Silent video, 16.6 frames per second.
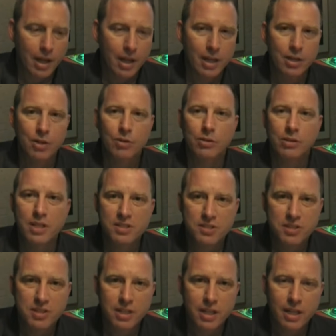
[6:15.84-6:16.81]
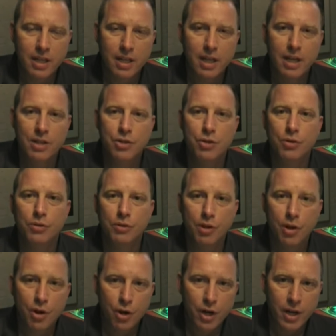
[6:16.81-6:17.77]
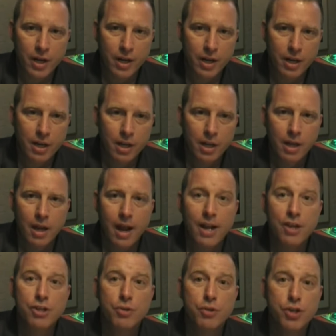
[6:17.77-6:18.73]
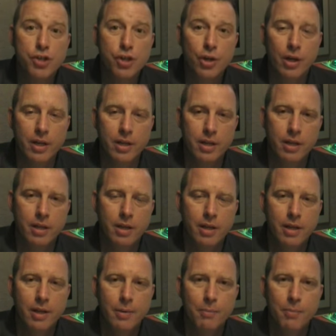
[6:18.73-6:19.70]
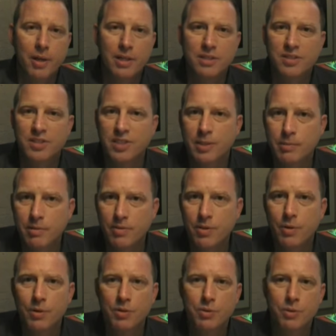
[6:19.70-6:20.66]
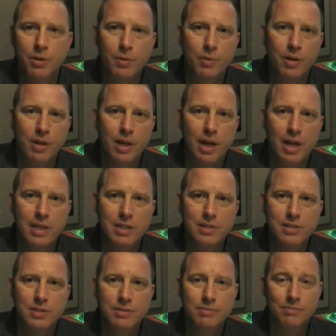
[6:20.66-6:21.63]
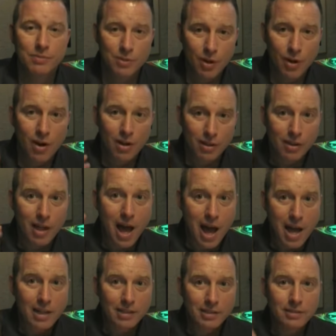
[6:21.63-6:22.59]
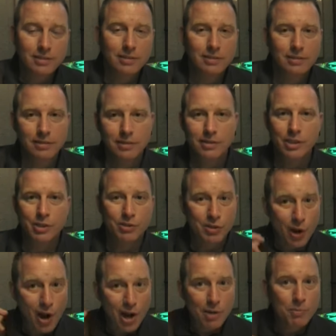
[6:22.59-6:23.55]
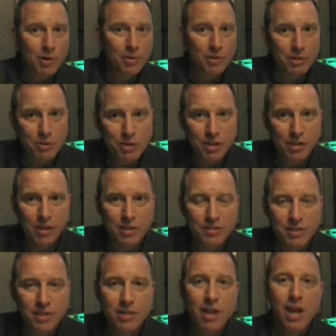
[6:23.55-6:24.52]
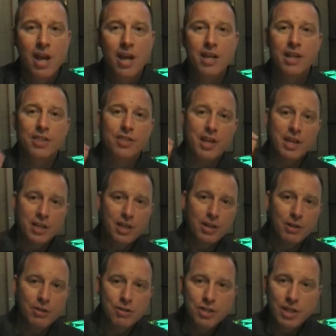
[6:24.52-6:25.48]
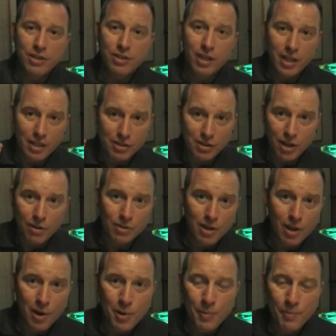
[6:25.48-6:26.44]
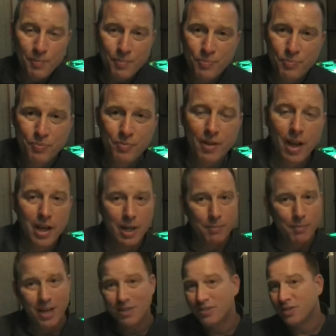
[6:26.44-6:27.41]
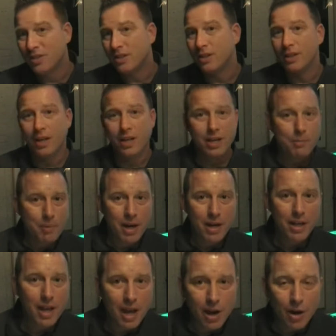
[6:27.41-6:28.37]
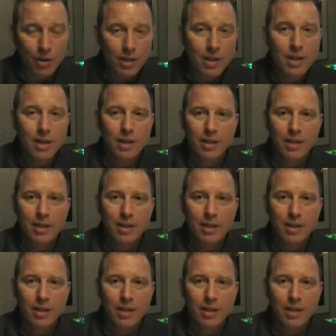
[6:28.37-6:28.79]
and you're listening, and you're learning, as you should. But some of you under 21 guys talk a lot. You talk more than you should listen. You think you know shit that you don't know. And I'm not singling anybody out.